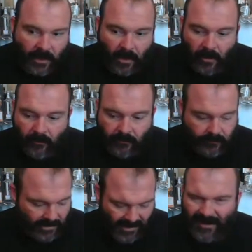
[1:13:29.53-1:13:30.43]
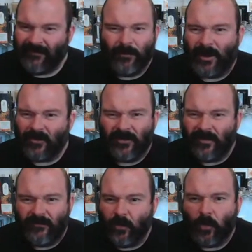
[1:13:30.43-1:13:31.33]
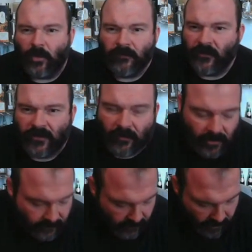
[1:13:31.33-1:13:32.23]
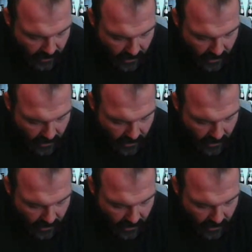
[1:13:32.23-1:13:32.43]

I have the bottles on the floor for some reason.